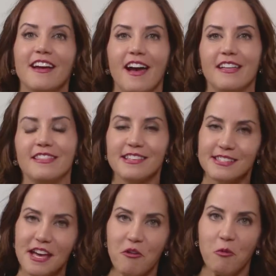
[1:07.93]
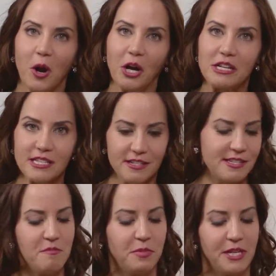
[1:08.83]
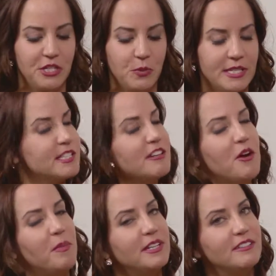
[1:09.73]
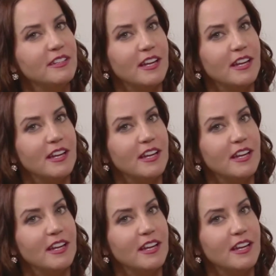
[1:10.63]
And this is how it works. You simply twist it open,